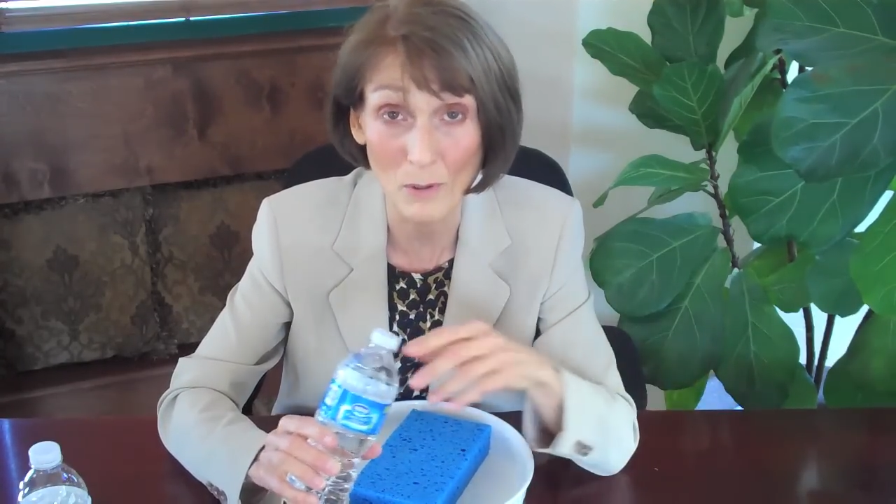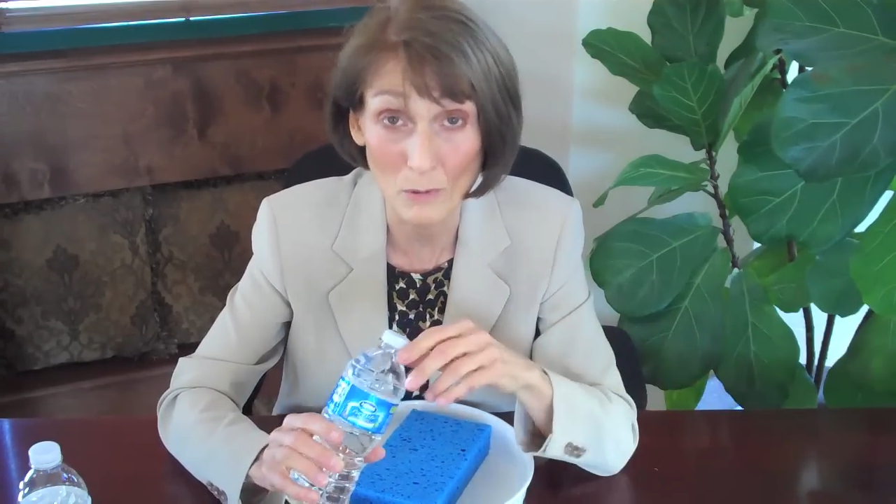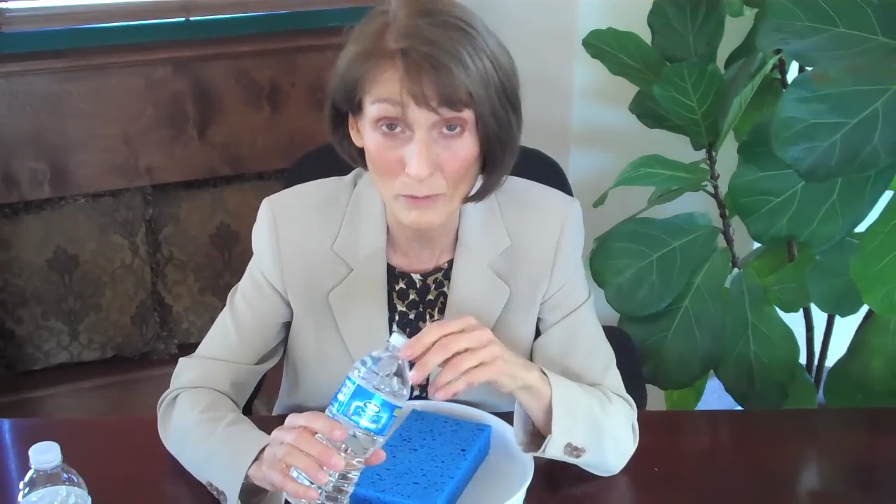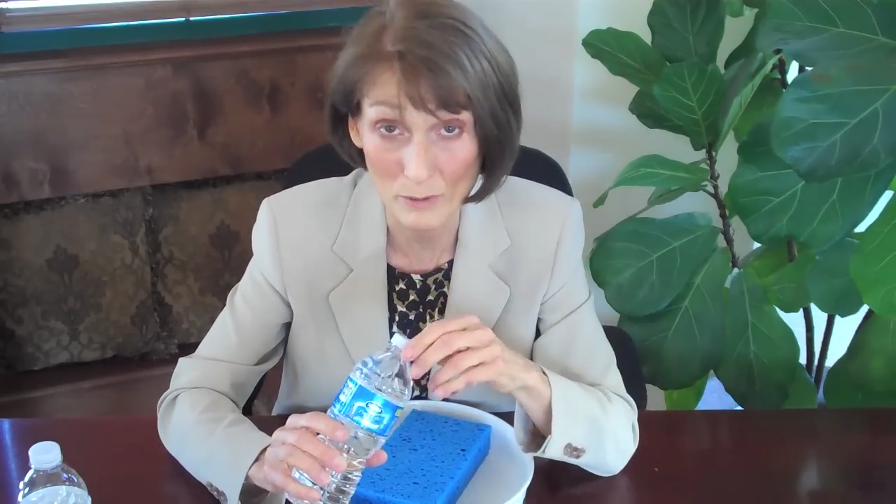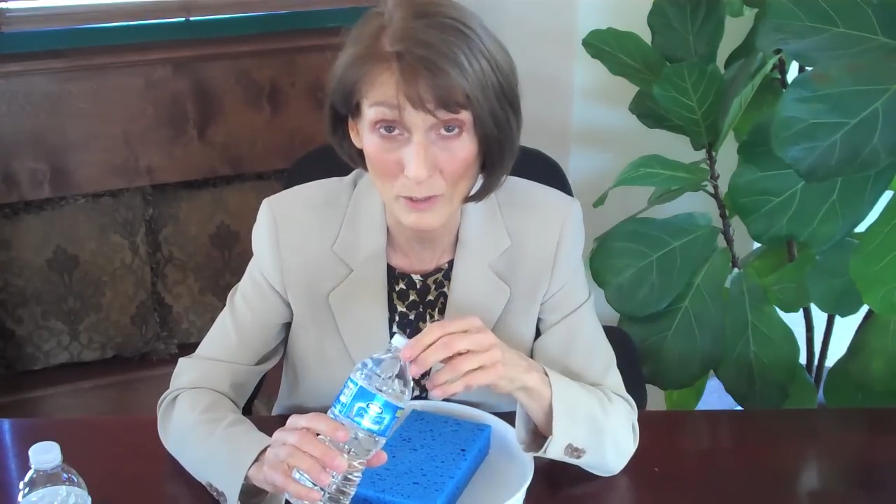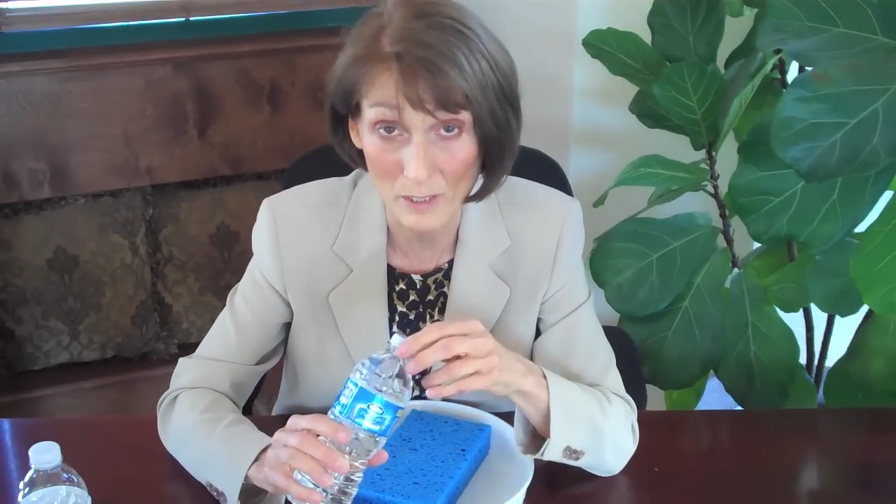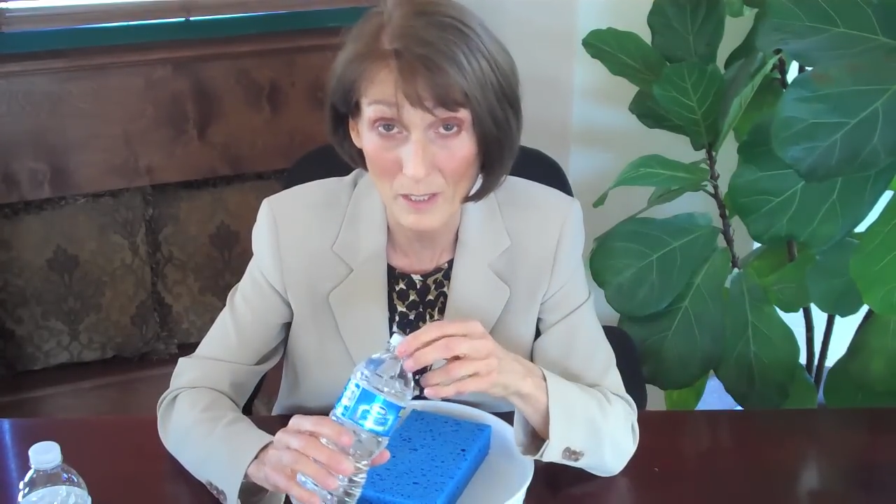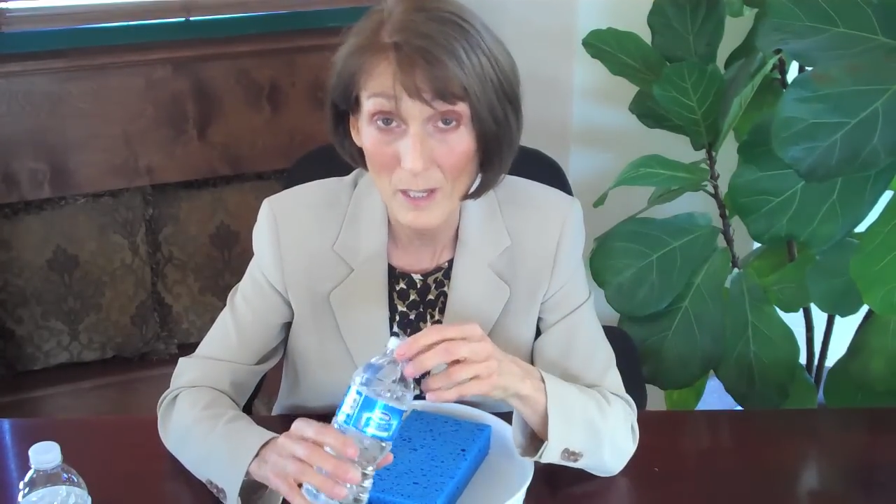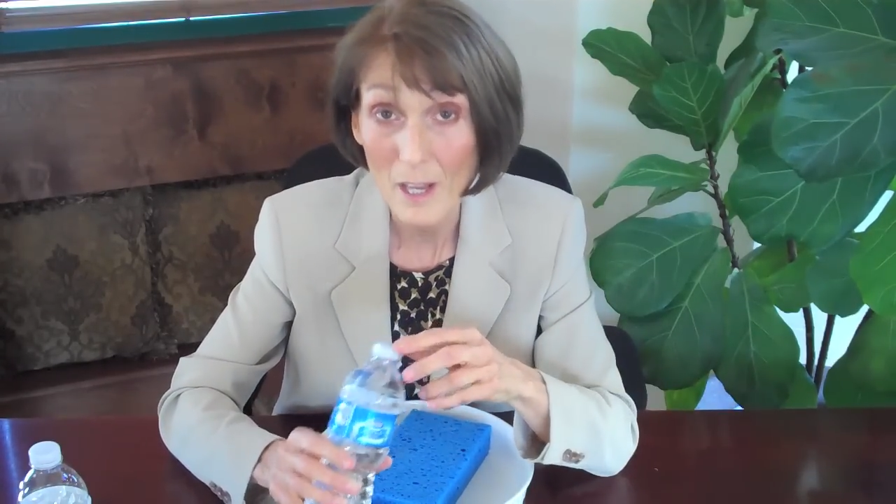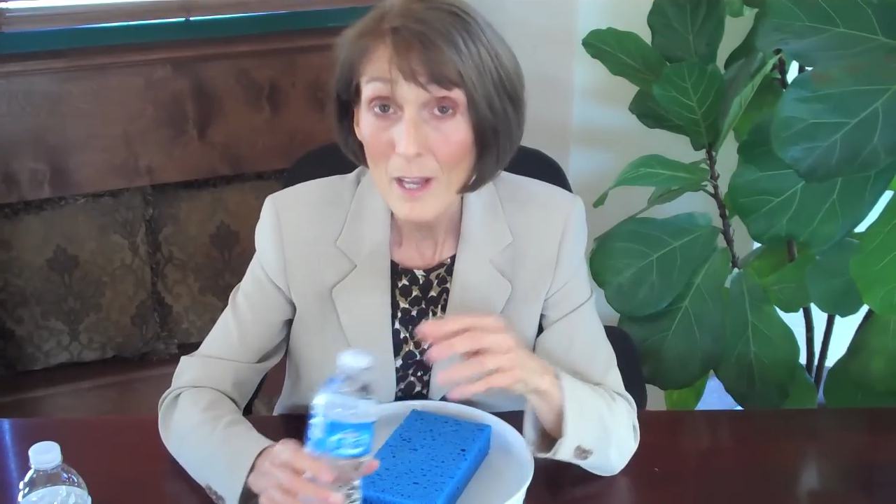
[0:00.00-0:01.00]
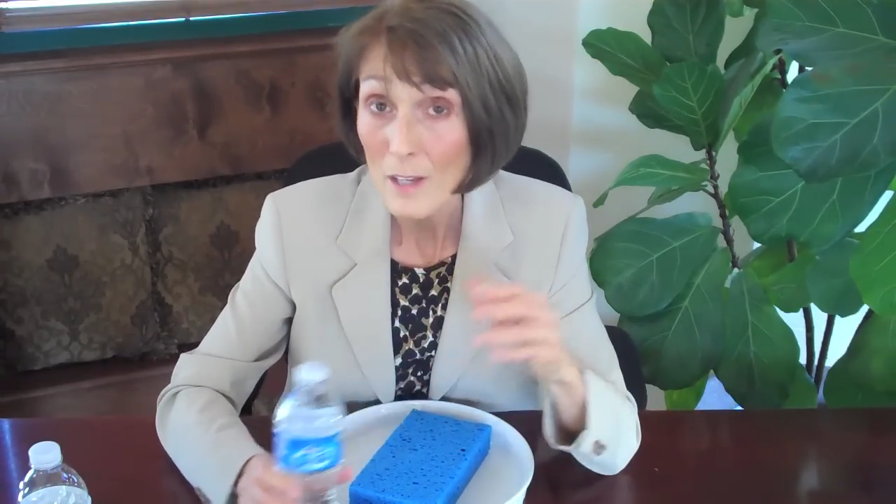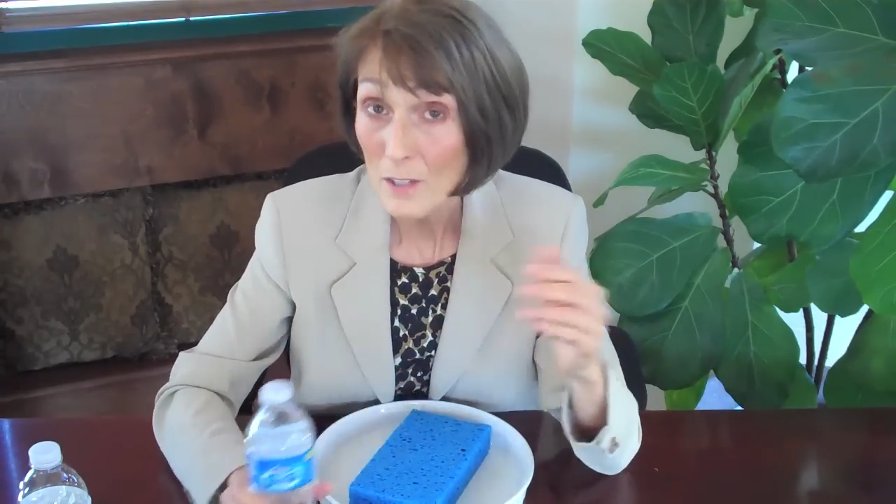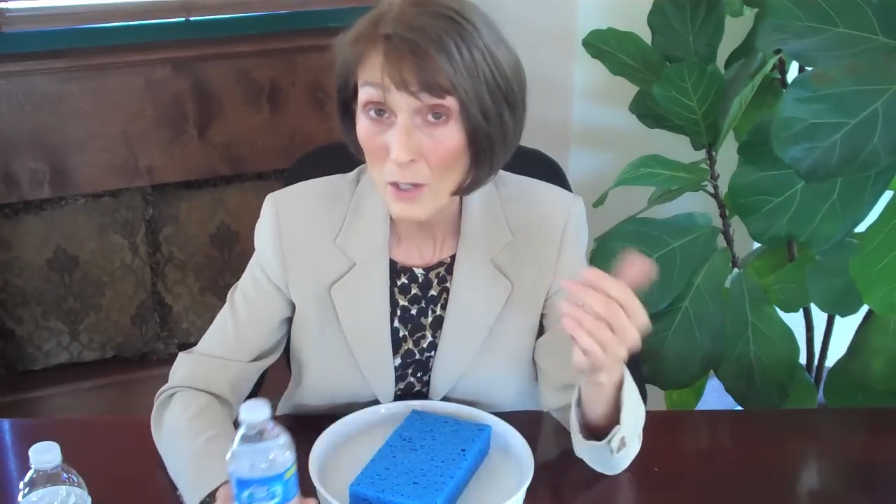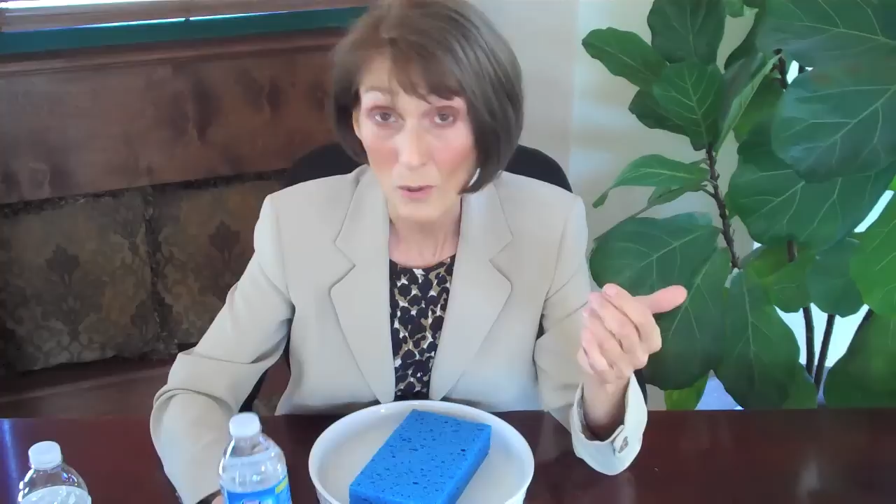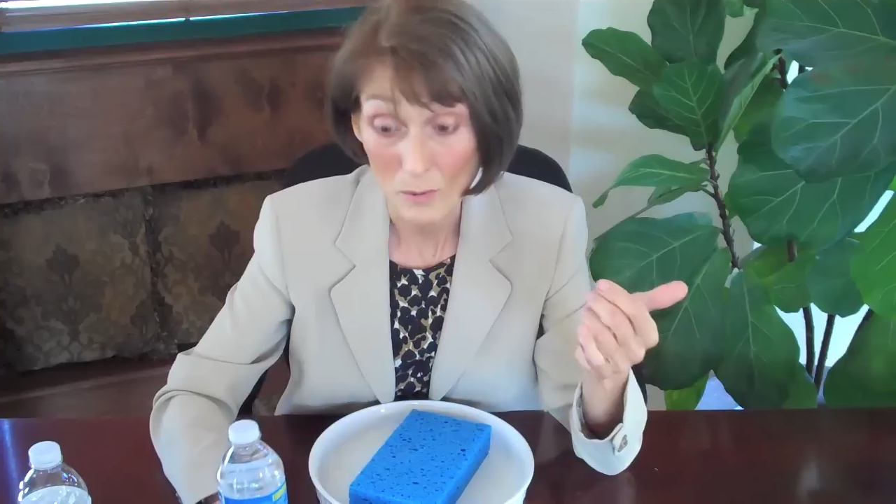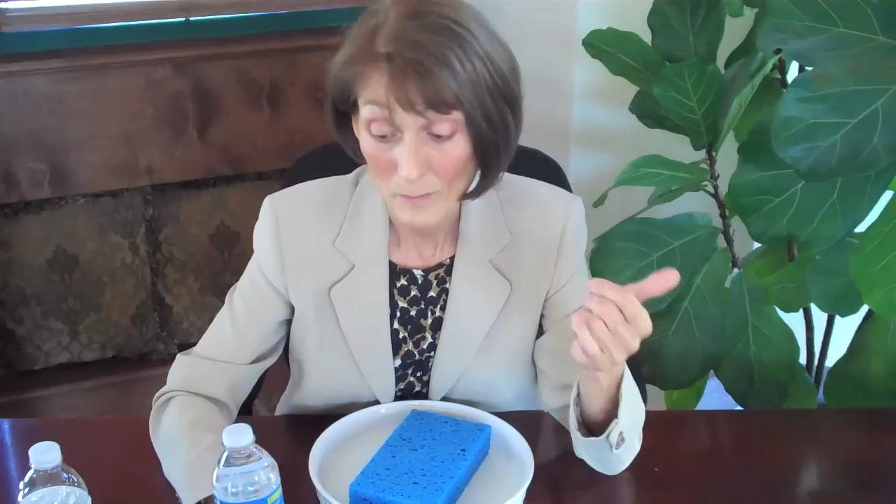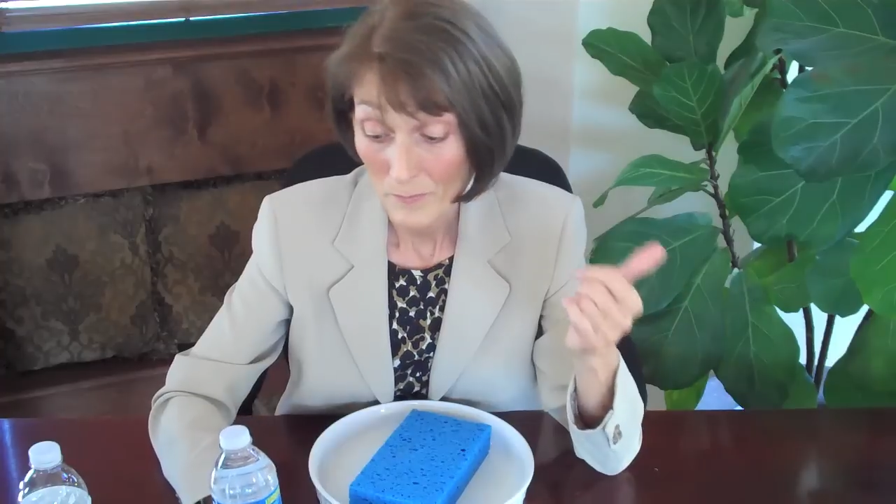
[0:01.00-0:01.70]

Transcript: overlook. So,